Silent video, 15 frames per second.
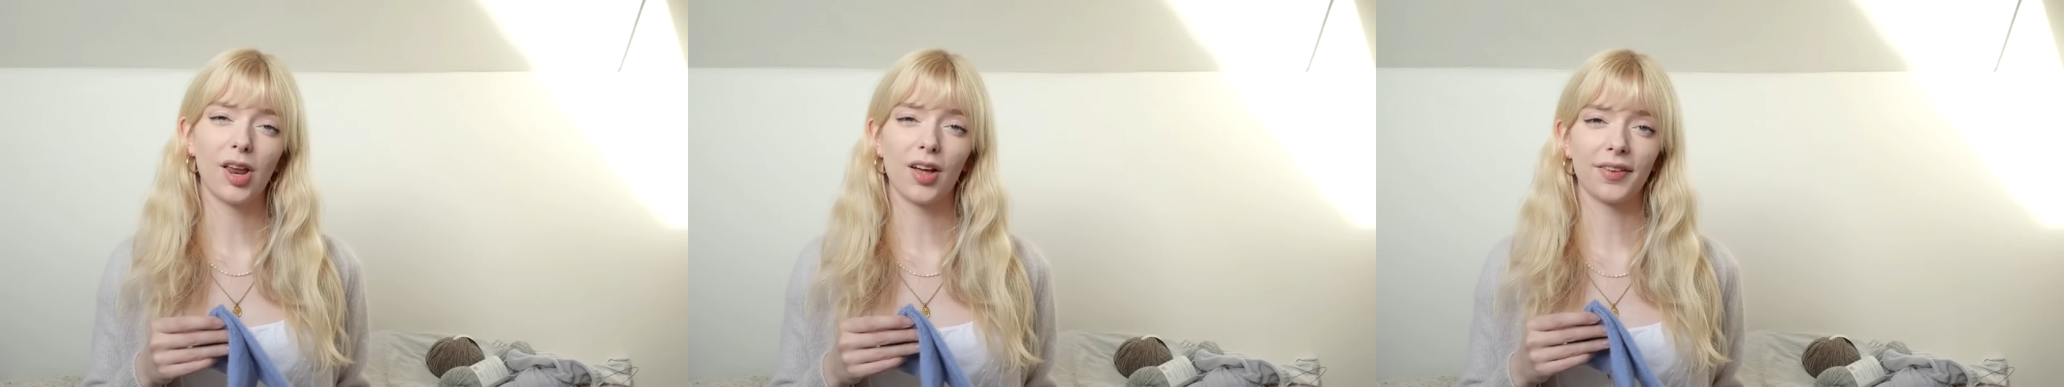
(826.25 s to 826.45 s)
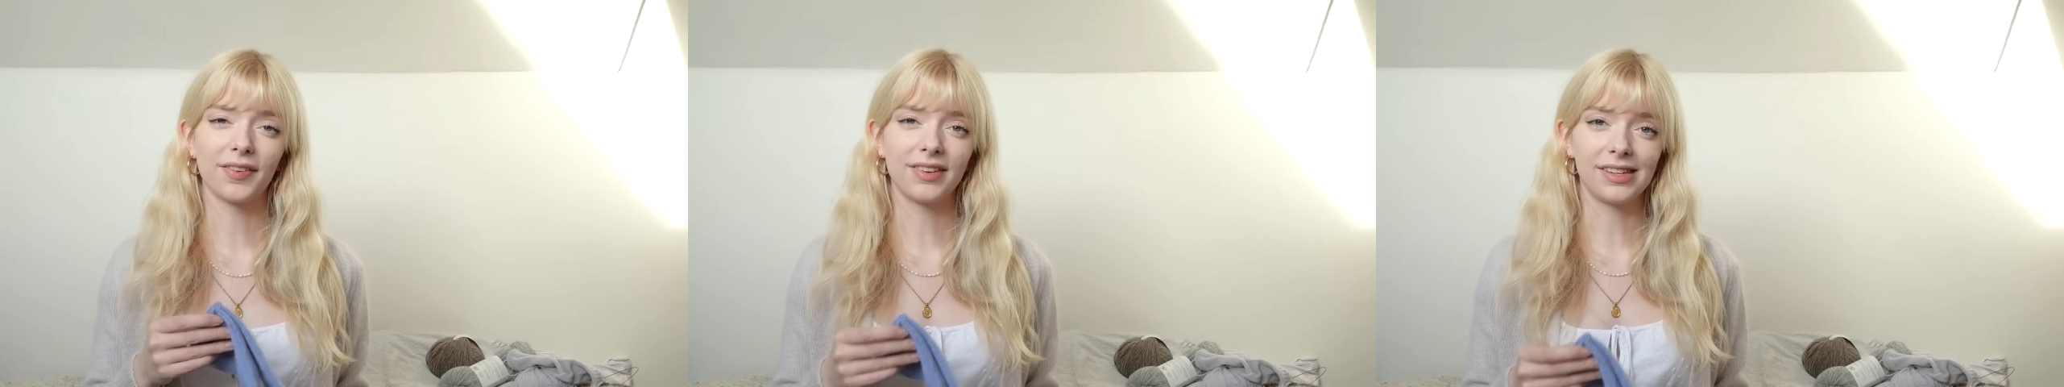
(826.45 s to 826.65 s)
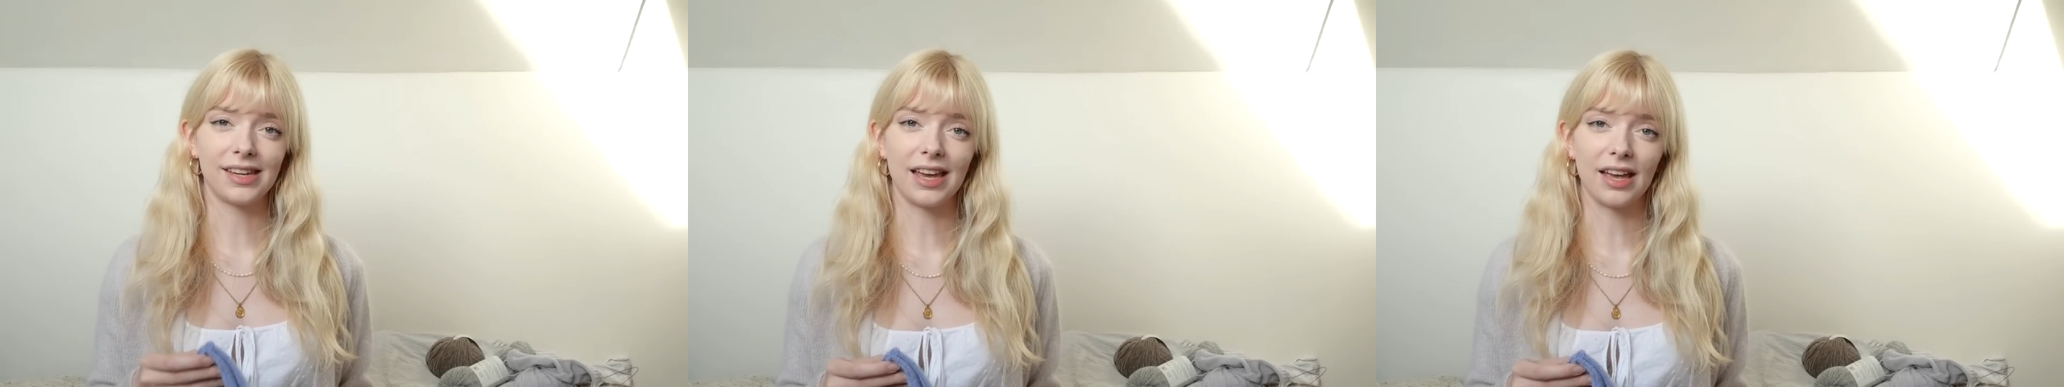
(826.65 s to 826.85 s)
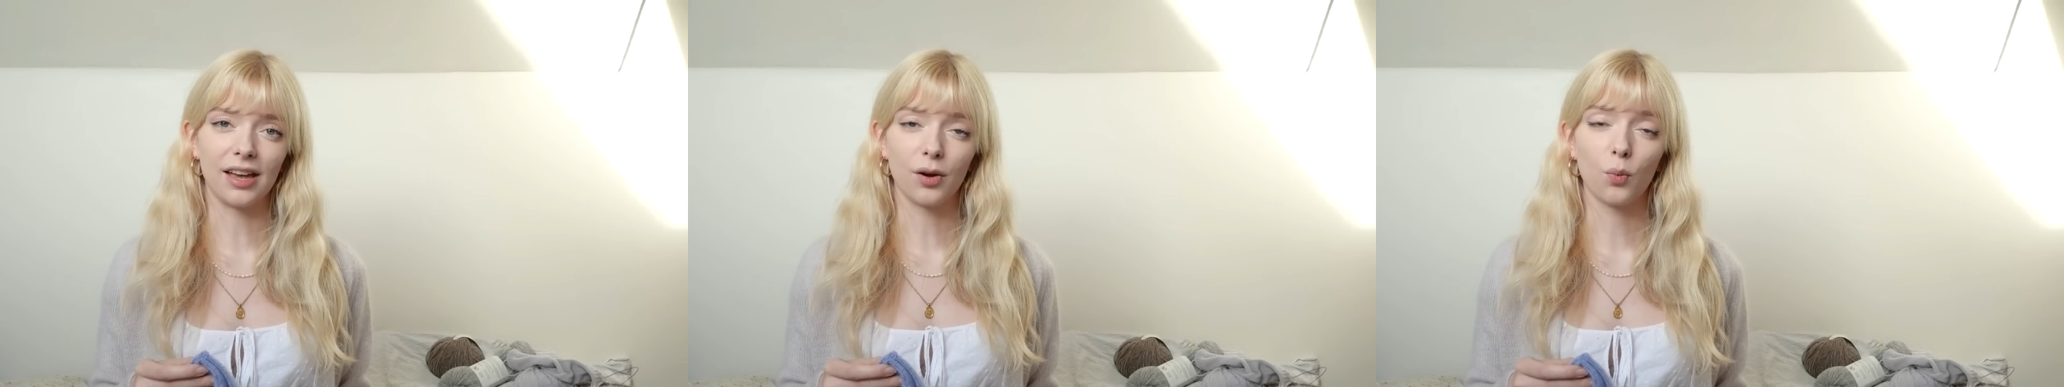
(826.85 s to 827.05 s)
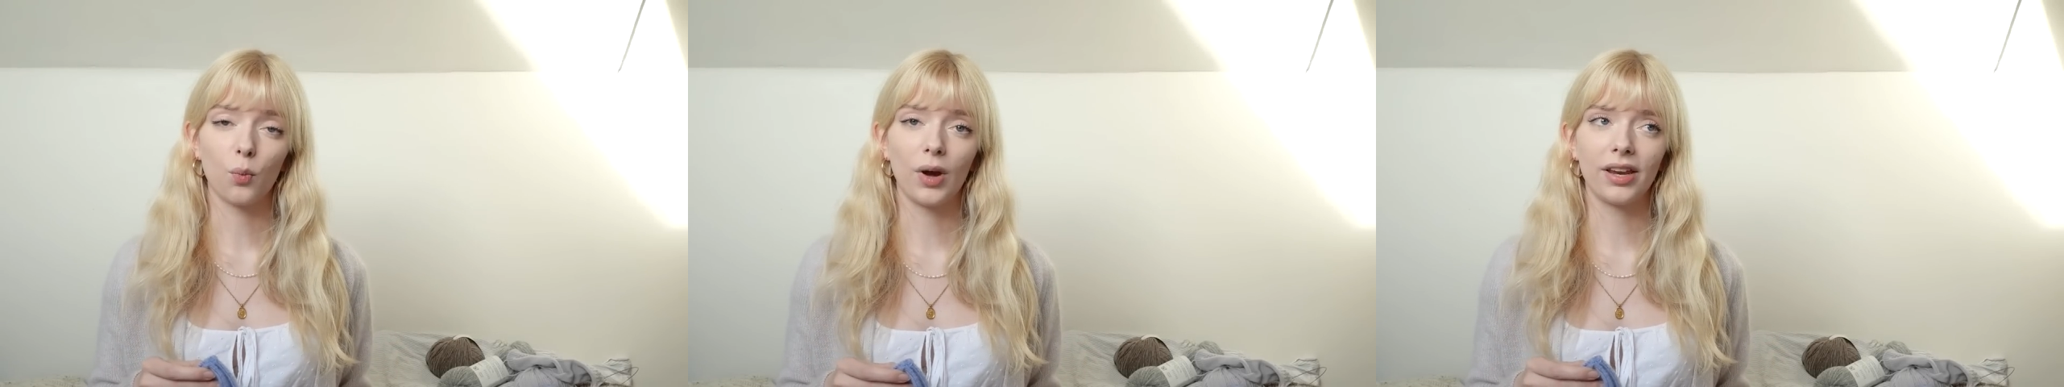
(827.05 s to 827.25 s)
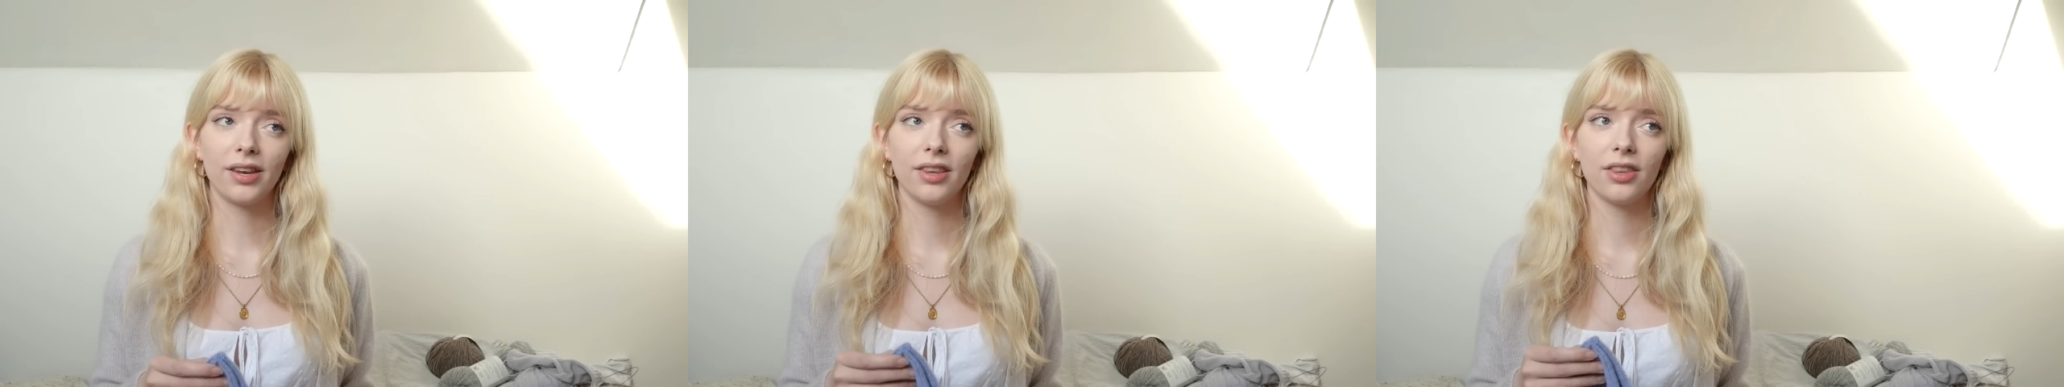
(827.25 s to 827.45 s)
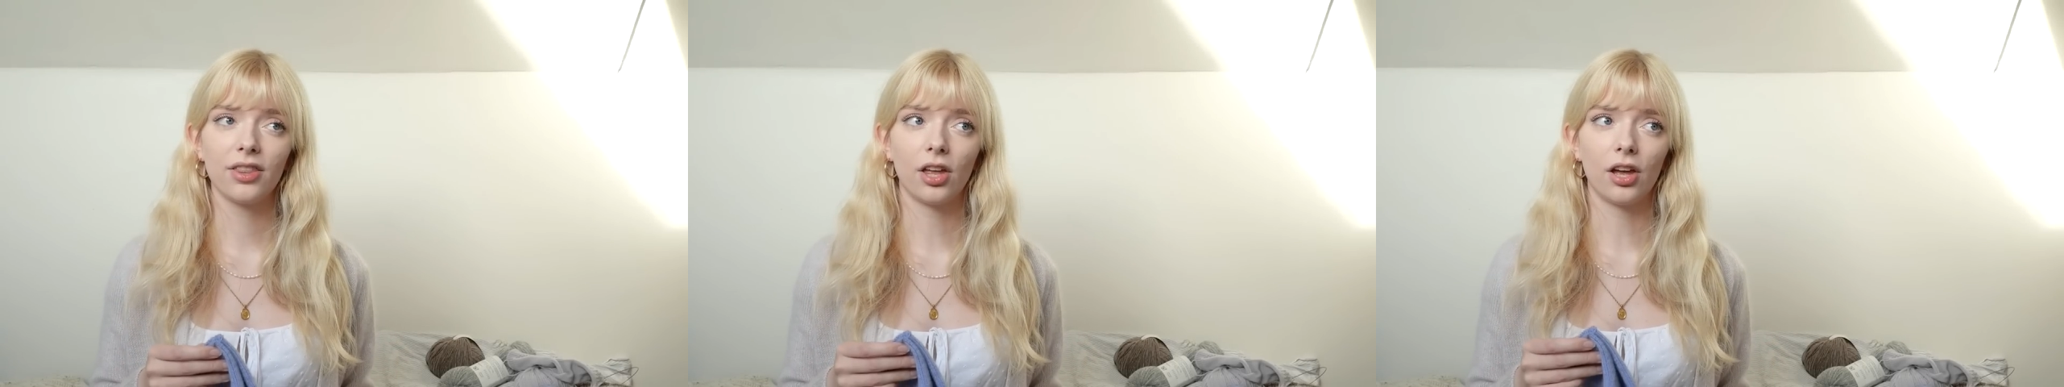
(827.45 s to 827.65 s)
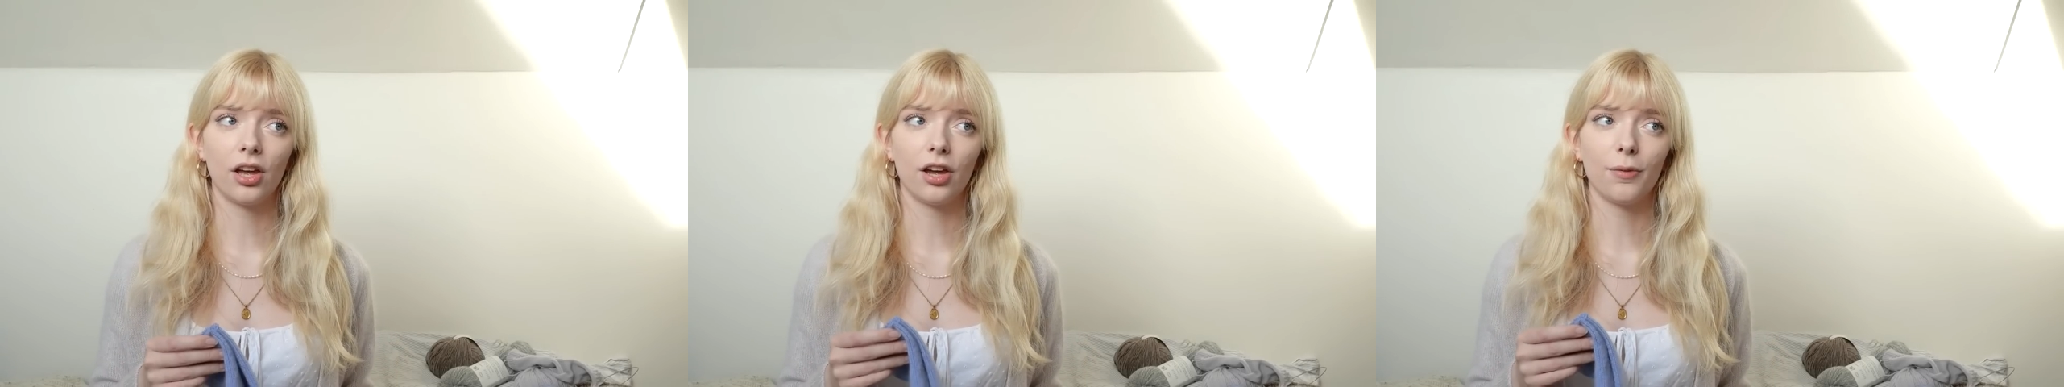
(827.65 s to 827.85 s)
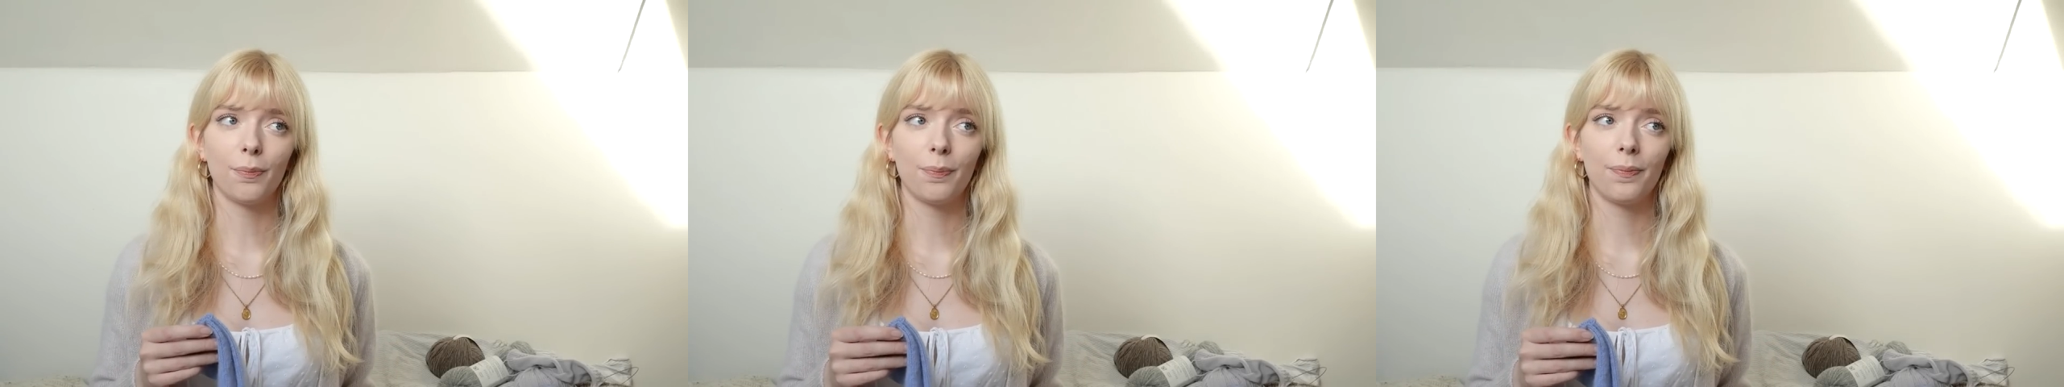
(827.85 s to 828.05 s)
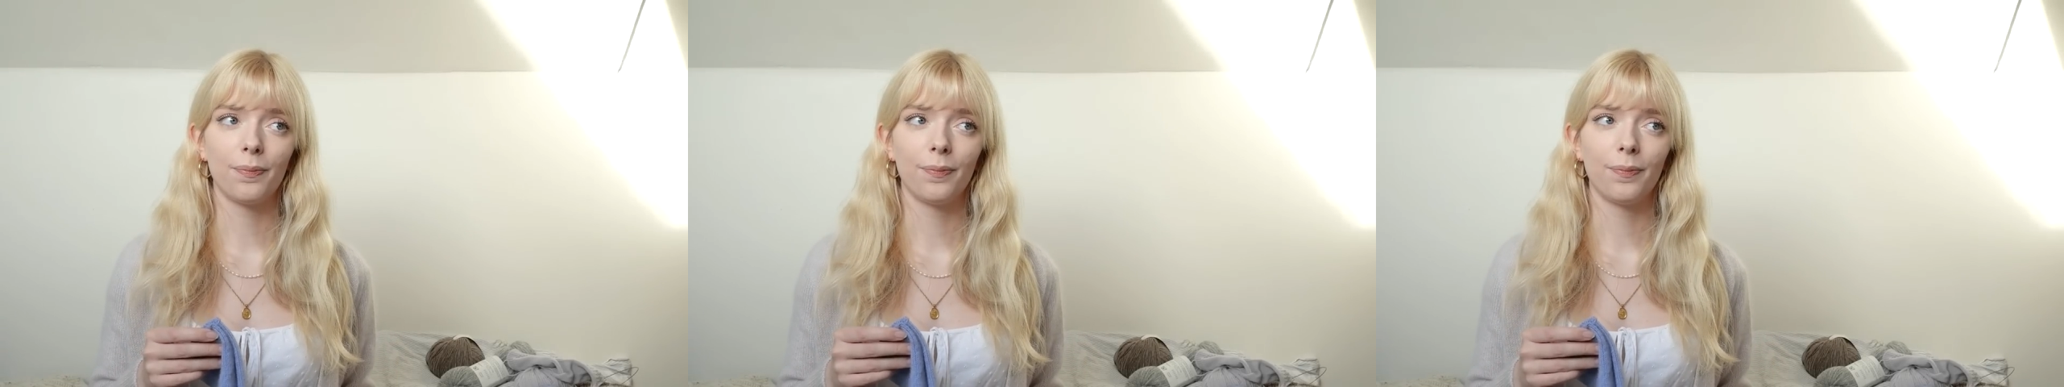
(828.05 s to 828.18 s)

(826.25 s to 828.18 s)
last year, when the